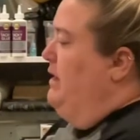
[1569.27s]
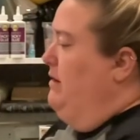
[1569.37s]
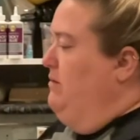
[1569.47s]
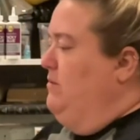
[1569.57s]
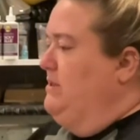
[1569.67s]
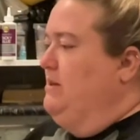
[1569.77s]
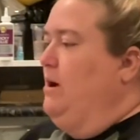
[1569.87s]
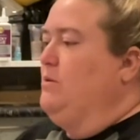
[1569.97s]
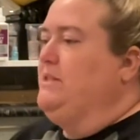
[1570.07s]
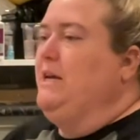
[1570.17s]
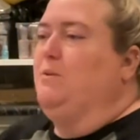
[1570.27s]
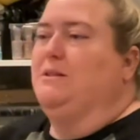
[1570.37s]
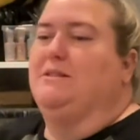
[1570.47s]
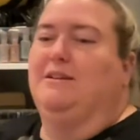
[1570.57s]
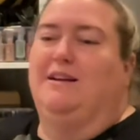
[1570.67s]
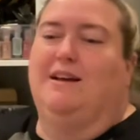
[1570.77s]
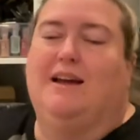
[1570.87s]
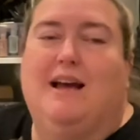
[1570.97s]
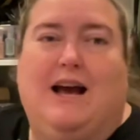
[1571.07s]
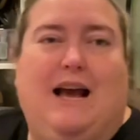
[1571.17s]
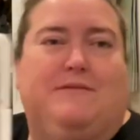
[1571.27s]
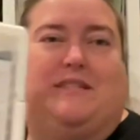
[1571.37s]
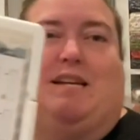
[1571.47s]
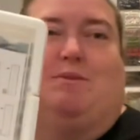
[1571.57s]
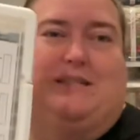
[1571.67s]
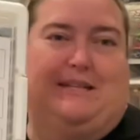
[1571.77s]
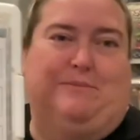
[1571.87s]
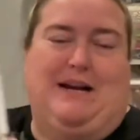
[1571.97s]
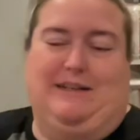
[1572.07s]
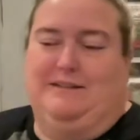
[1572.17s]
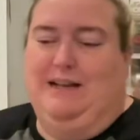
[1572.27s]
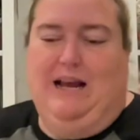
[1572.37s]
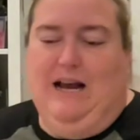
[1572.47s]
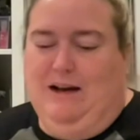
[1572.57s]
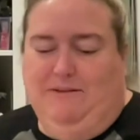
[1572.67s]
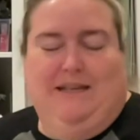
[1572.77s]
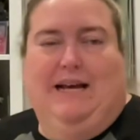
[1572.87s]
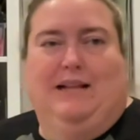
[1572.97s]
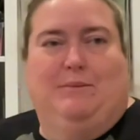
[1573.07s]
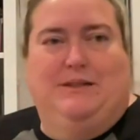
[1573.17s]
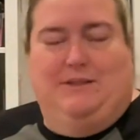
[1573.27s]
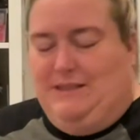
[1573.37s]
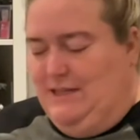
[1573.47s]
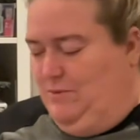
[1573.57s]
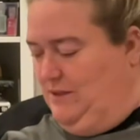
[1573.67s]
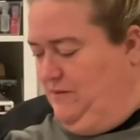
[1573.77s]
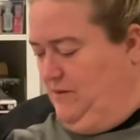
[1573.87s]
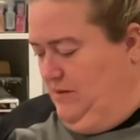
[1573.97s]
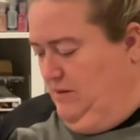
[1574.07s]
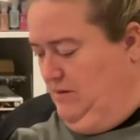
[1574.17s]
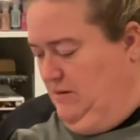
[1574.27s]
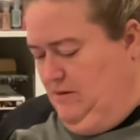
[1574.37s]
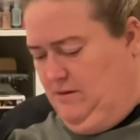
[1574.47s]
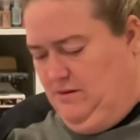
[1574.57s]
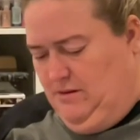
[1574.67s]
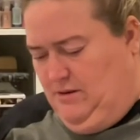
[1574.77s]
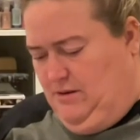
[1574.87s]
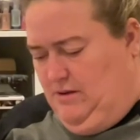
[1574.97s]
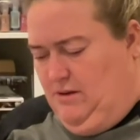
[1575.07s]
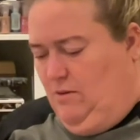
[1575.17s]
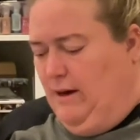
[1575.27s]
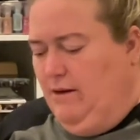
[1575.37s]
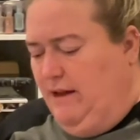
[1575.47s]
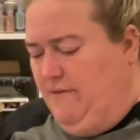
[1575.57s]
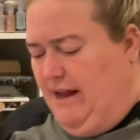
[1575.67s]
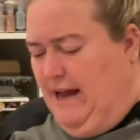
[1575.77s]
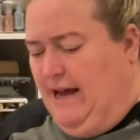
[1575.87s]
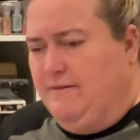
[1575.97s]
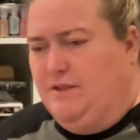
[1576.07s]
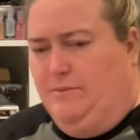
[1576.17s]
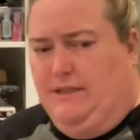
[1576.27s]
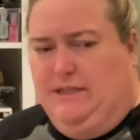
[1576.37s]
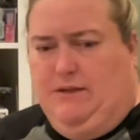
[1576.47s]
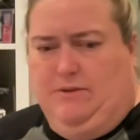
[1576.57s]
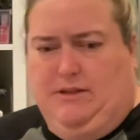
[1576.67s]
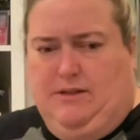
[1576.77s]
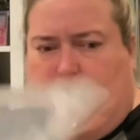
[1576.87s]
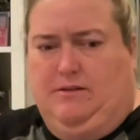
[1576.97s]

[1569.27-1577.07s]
I don't know what's in. Oh, sequins. I have sequins in mine, and what the hell am I using sequins for? Why do I even have so many sequins?